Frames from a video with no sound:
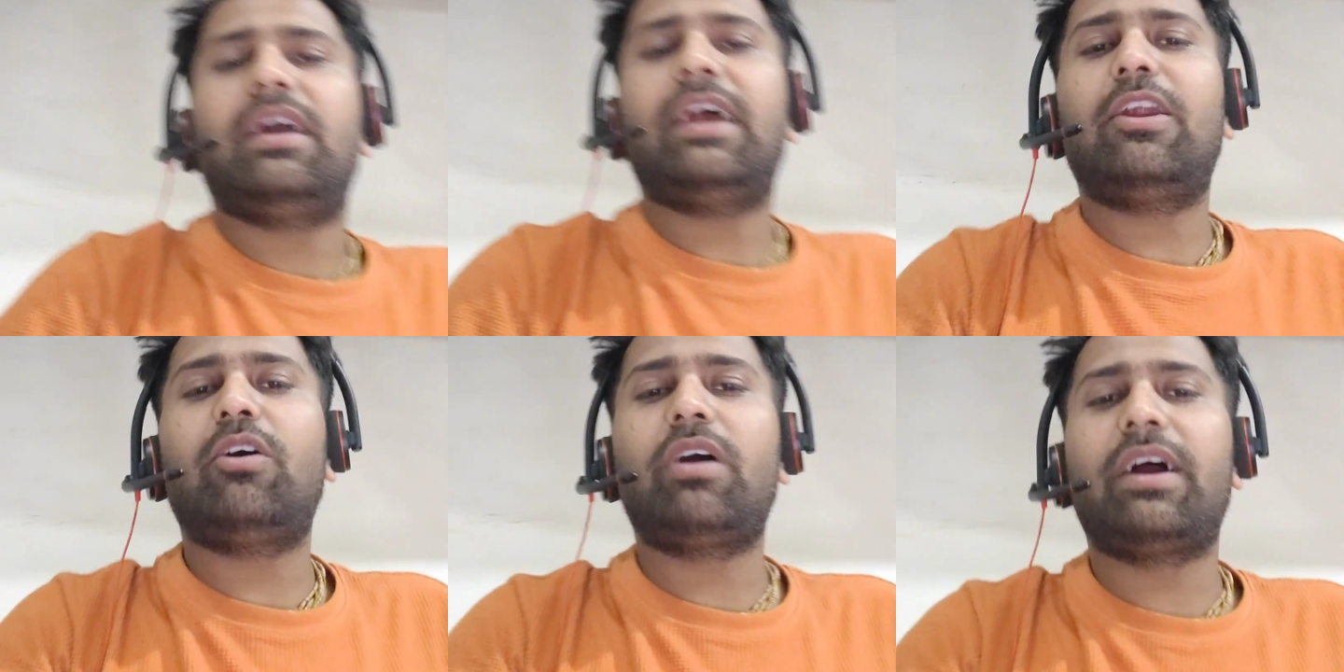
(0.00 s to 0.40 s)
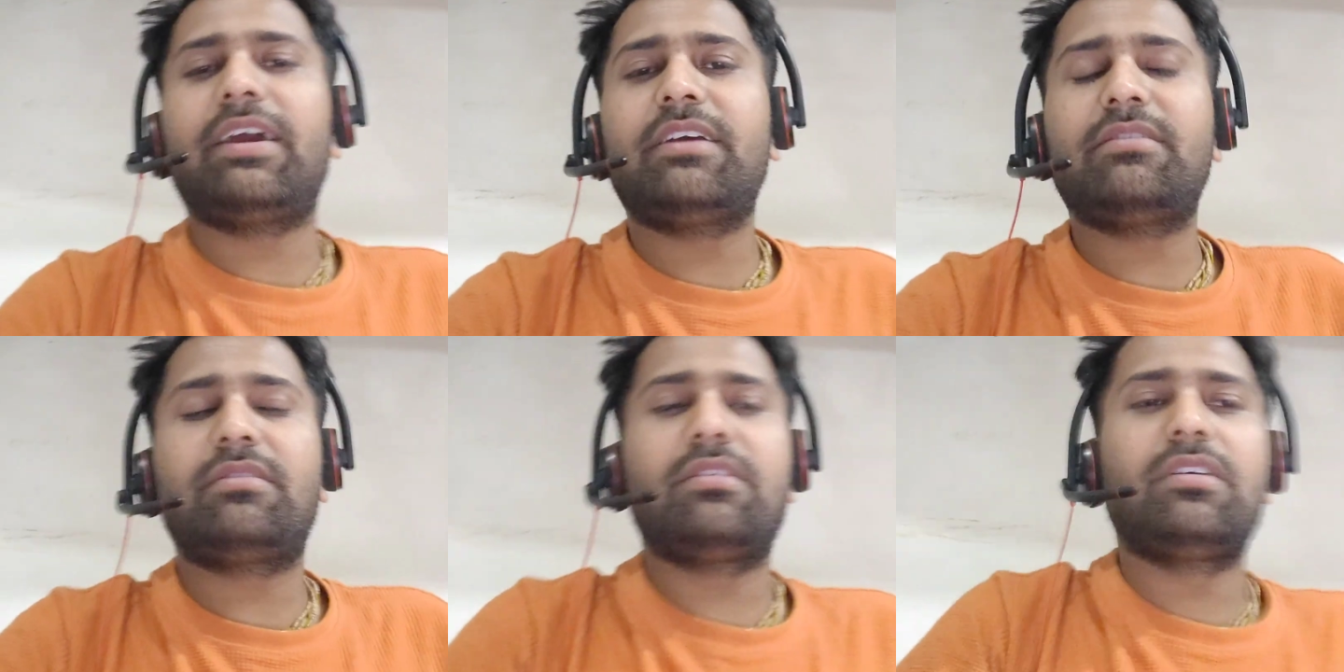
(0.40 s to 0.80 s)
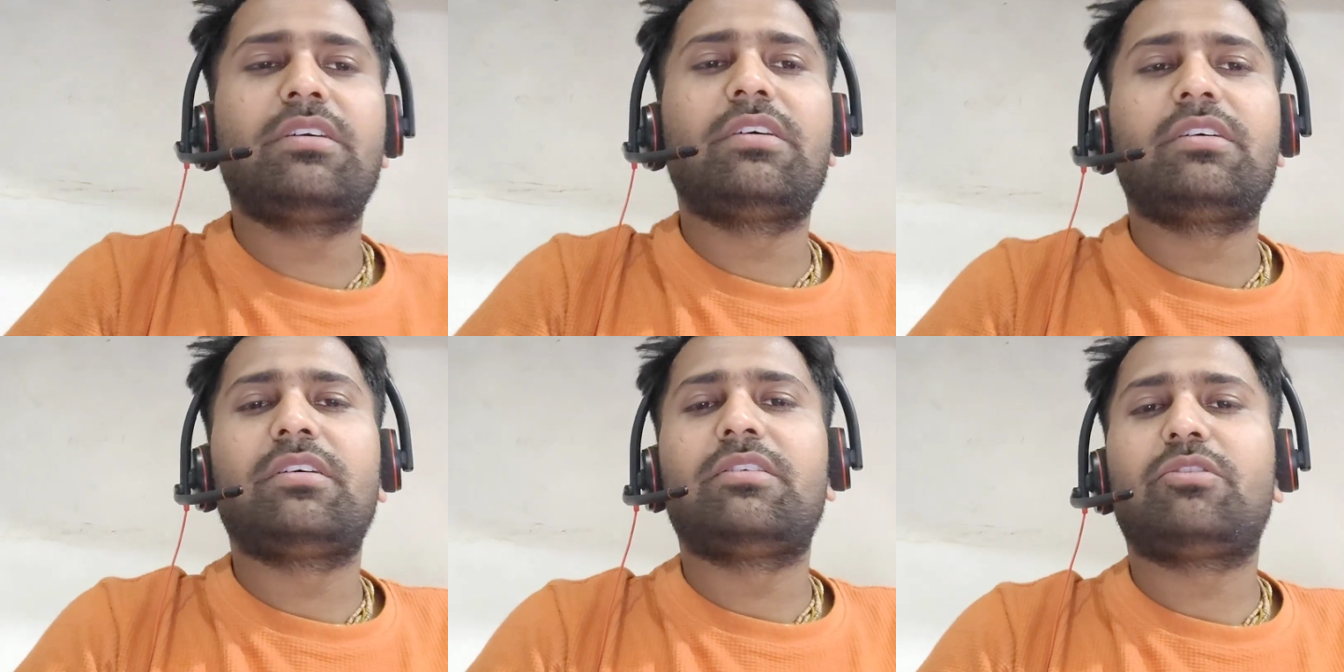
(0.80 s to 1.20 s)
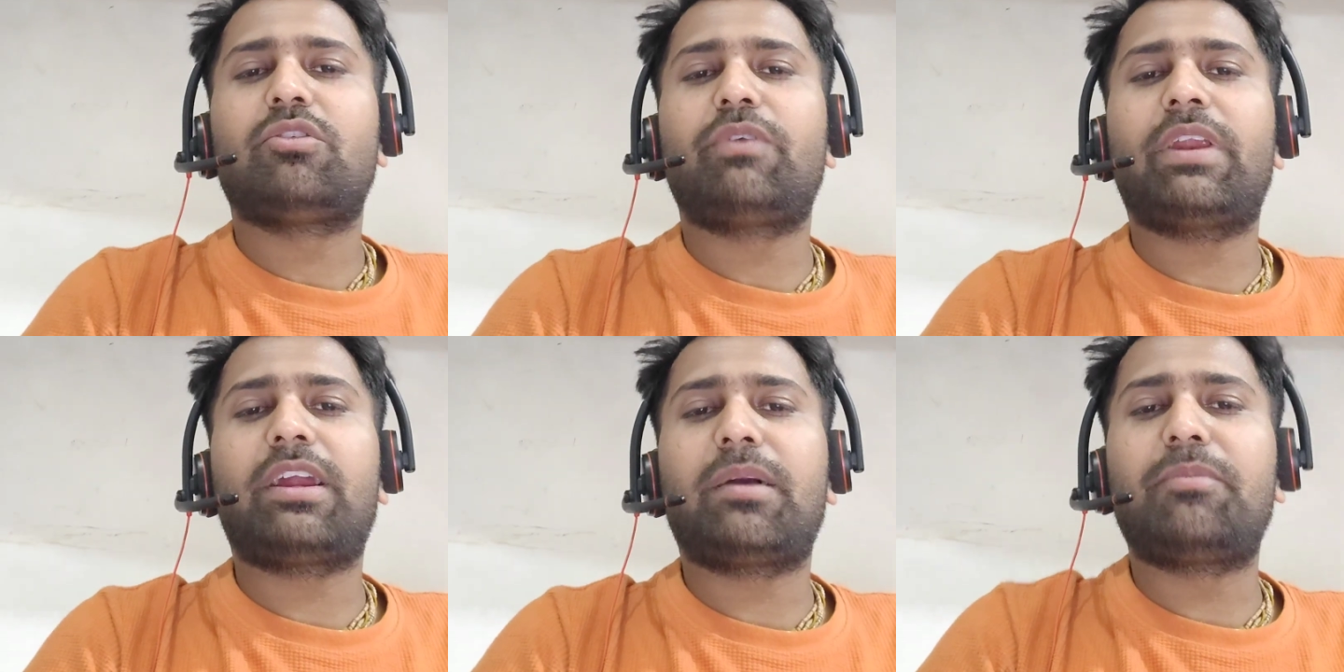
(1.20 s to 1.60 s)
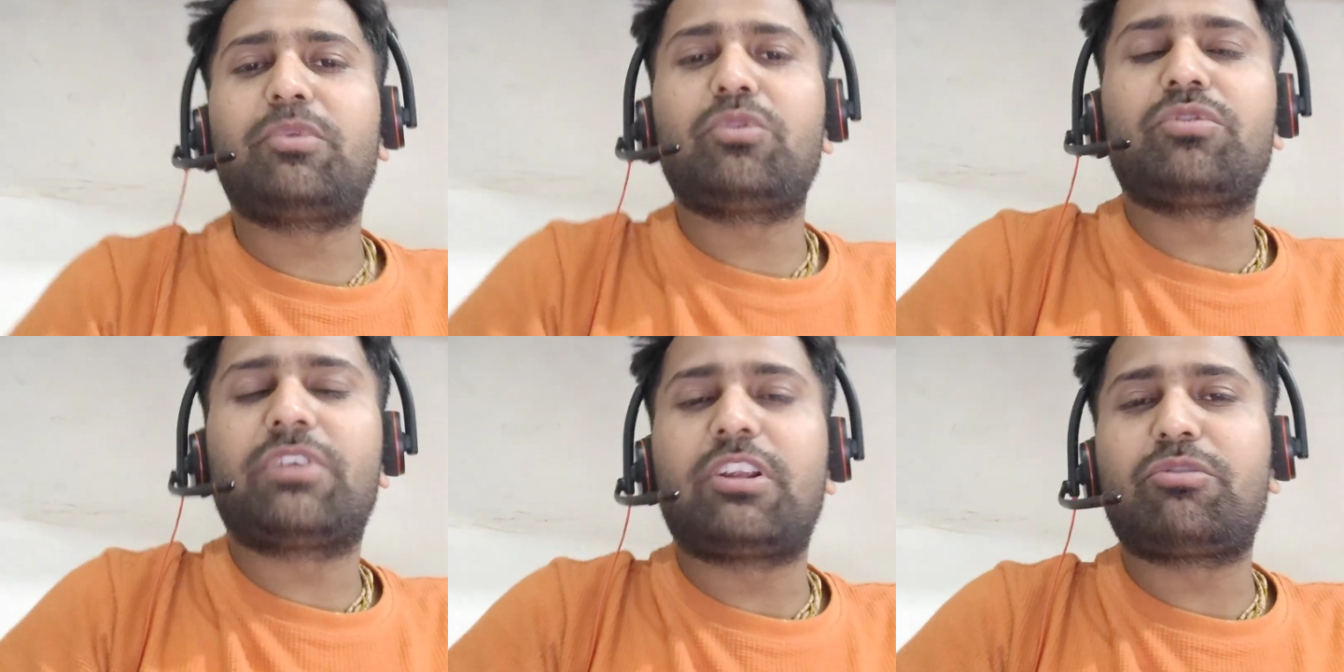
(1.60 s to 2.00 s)
Hello guys, so welcome
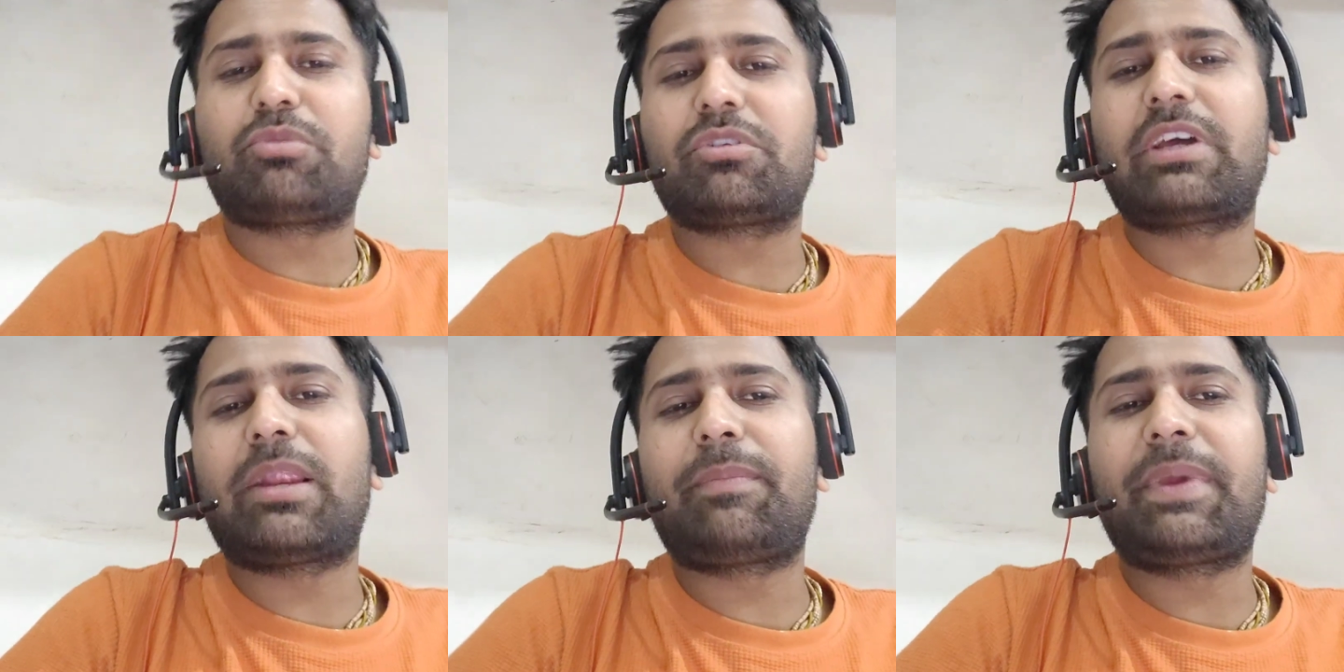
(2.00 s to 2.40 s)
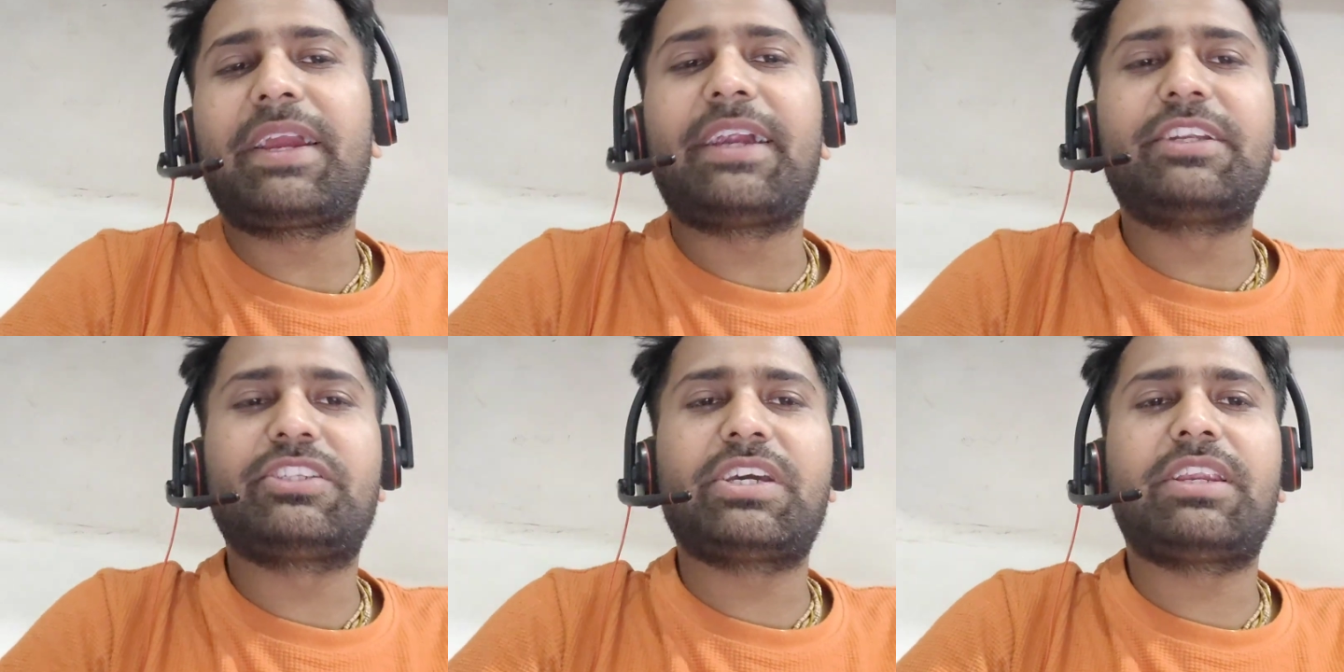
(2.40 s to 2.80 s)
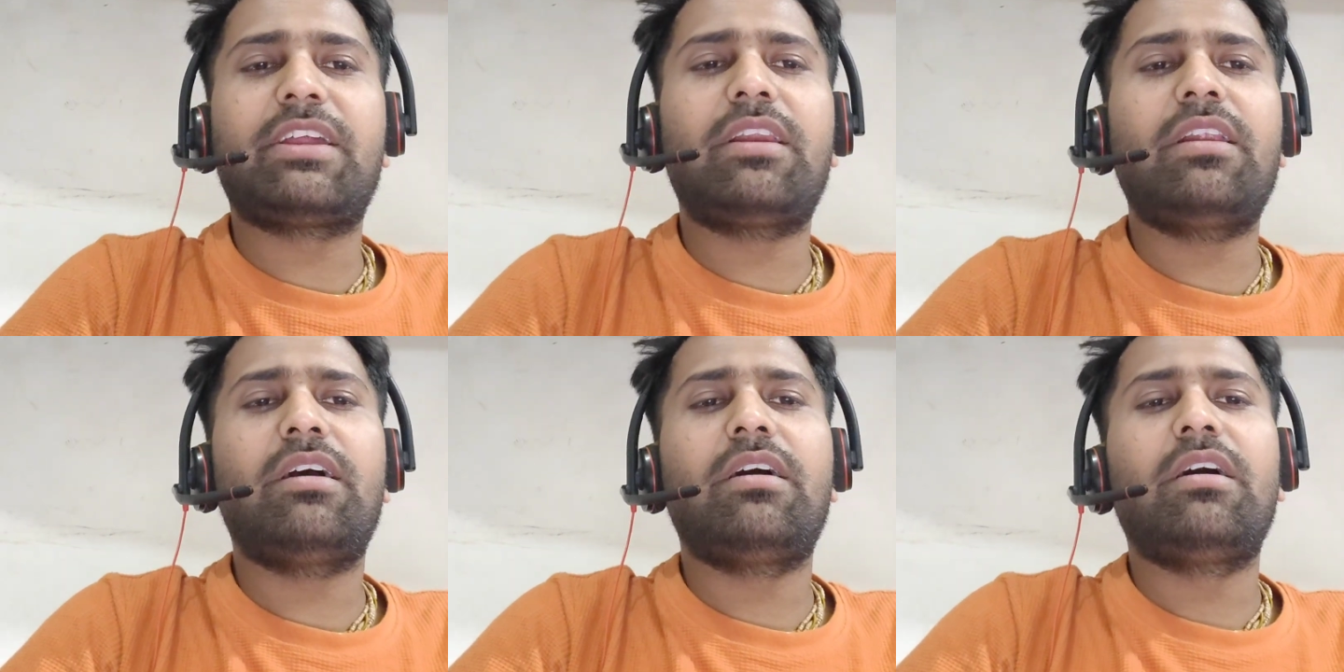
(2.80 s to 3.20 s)
to Salesforce Helping Hand channel.